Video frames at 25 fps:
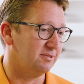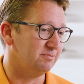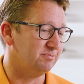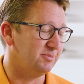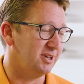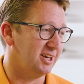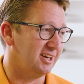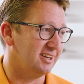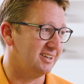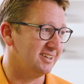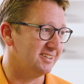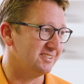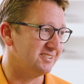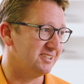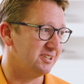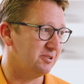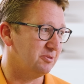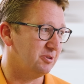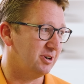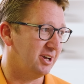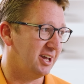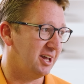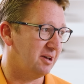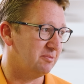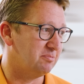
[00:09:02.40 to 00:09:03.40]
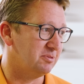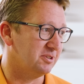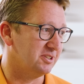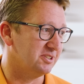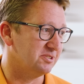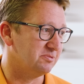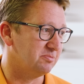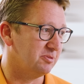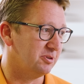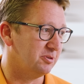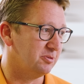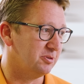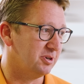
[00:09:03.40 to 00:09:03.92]
let's see what
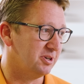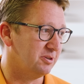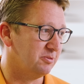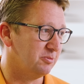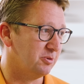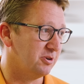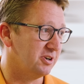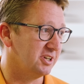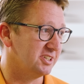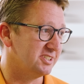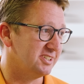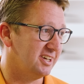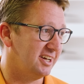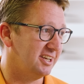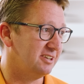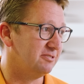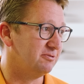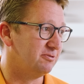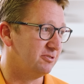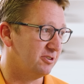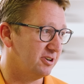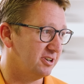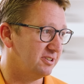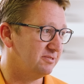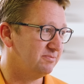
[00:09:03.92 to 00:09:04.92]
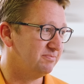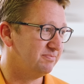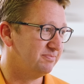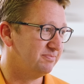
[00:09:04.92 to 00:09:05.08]
happens. But we're excited for it.